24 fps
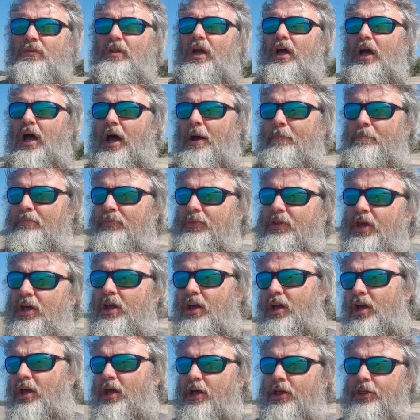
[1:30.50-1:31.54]

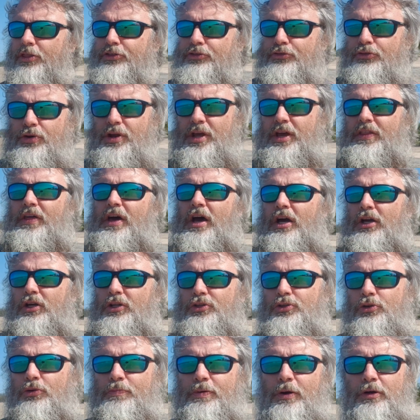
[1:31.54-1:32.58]
3 of
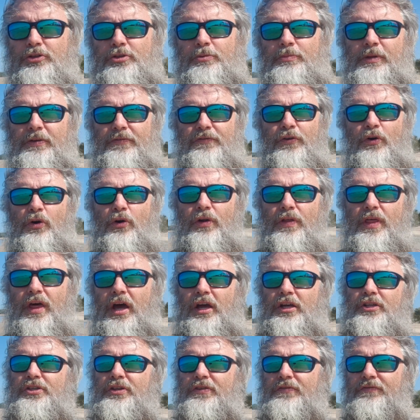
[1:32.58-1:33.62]
those, or possibly 4 of
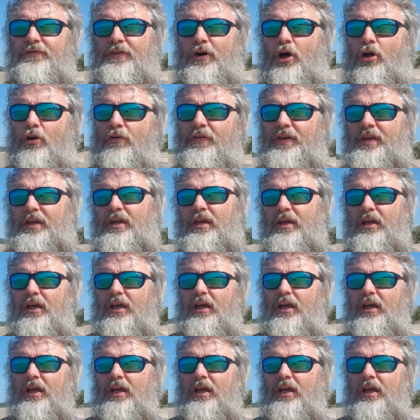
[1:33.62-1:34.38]
those, involving